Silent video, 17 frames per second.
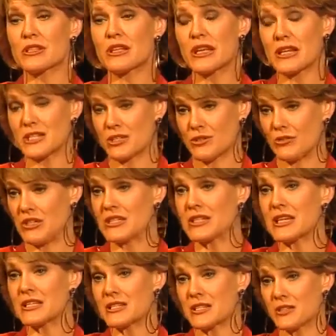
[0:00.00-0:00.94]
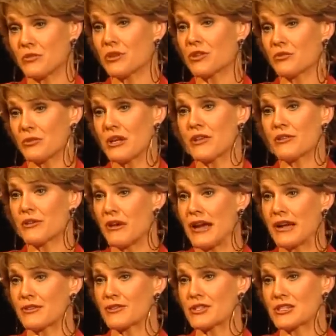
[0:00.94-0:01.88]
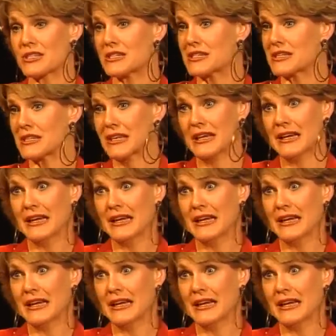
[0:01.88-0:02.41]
and then I screen tested with 3 other actresses.